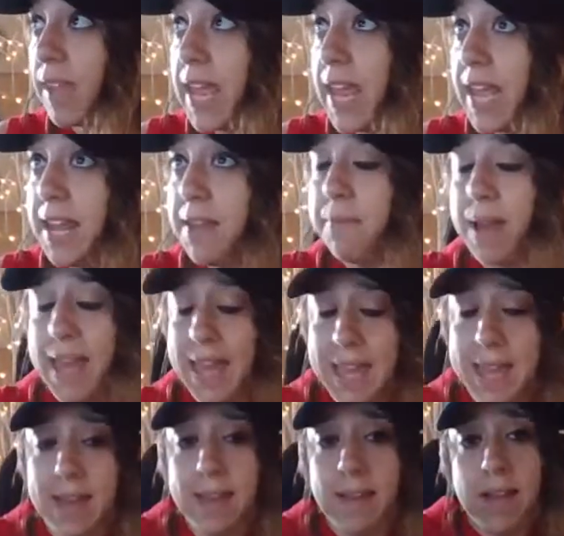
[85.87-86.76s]

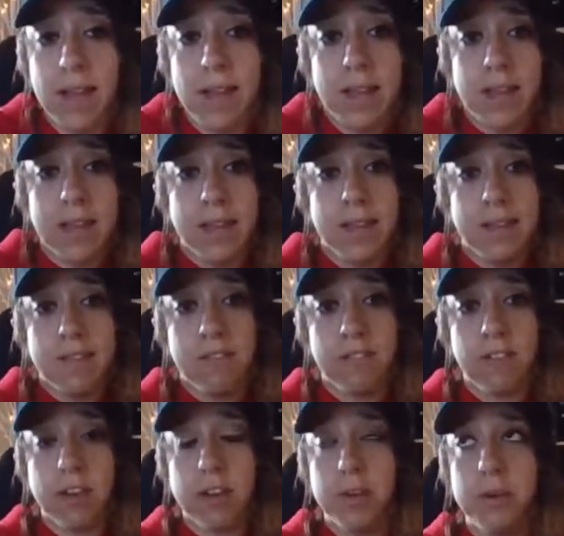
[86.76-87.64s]
anyway,
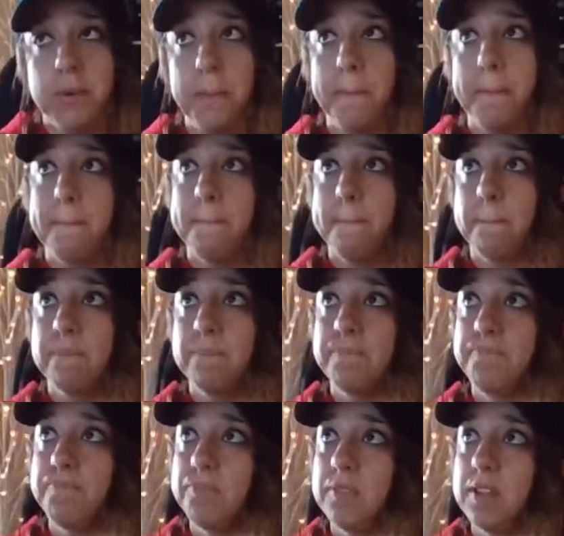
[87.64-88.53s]
so
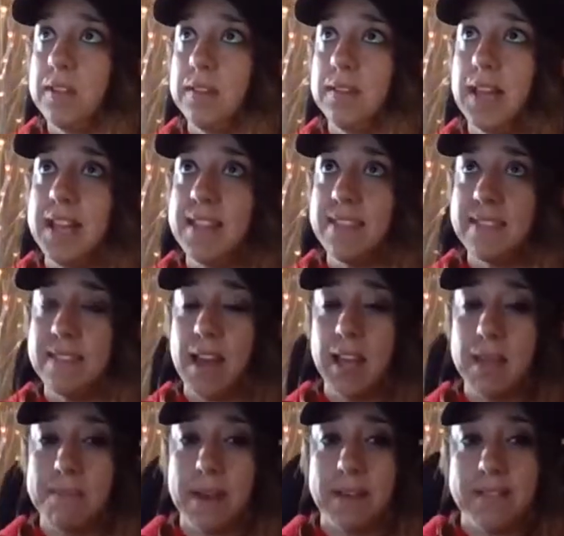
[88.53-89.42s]
let's
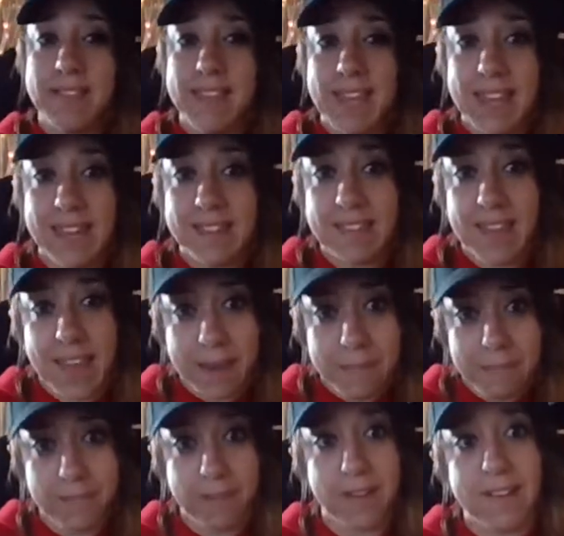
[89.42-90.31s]
talk about the
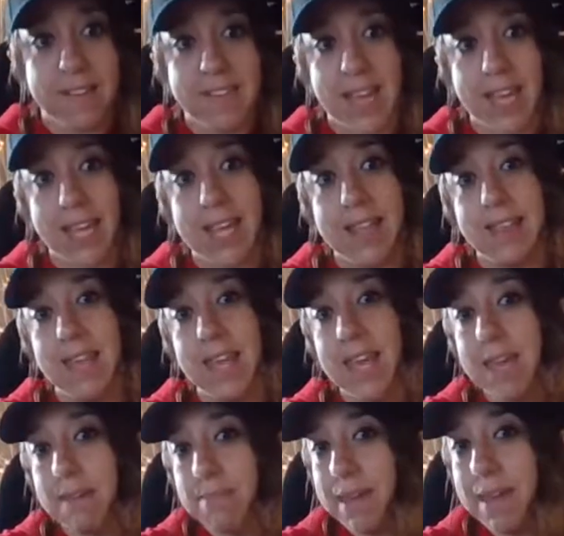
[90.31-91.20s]
exam for a second, the
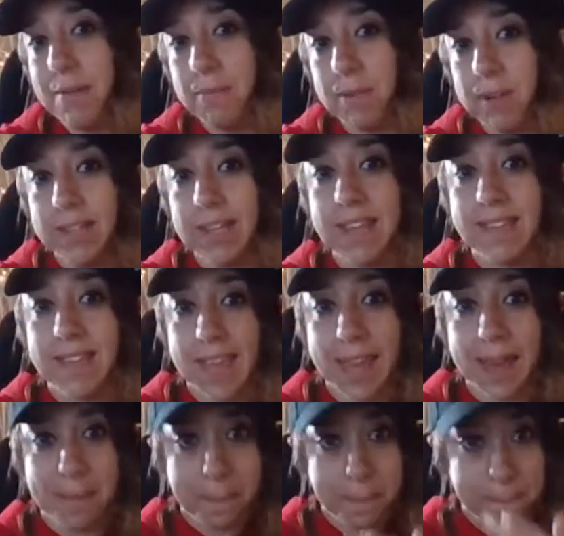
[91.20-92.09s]
AP World exam.